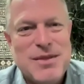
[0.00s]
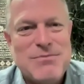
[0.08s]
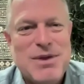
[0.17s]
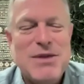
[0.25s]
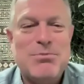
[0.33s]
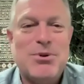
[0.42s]

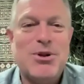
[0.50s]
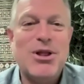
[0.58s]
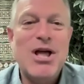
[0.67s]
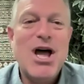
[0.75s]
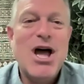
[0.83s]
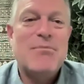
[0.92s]
People
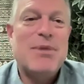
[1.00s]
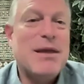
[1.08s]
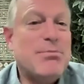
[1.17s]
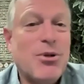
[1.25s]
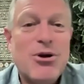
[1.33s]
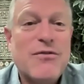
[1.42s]

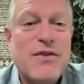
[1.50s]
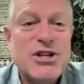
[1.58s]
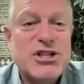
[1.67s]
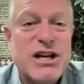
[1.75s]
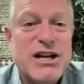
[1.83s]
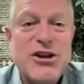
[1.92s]
are
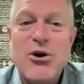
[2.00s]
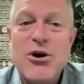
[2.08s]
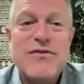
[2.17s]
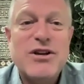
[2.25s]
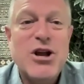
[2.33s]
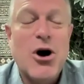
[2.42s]
deficient and don't
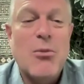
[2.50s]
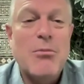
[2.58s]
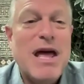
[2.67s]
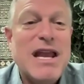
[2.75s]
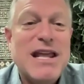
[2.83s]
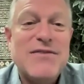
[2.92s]
even know.
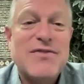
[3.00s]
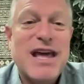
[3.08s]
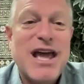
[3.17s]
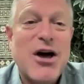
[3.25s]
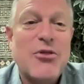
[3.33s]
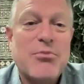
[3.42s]
Many of the
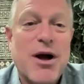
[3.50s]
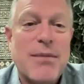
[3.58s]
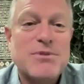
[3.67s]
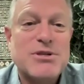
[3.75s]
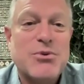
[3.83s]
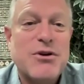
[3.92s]
health
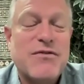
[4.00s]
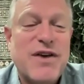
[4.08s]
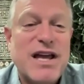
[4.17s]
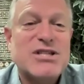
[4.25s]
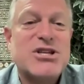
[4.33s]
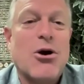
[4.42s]
problems that we
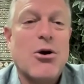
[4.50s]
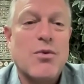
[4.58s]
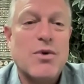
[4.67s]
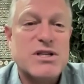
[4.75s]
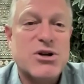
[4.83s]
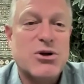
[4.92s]
face are a
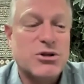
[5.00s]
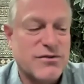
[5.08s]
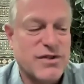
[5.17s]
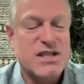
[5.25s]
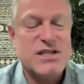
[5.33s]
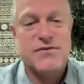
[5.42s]
result of
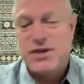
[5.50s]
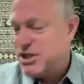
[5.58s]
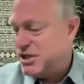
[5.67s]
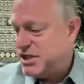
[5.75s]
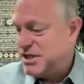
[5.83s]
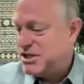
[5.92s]
these
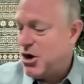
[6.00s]
deficiencies.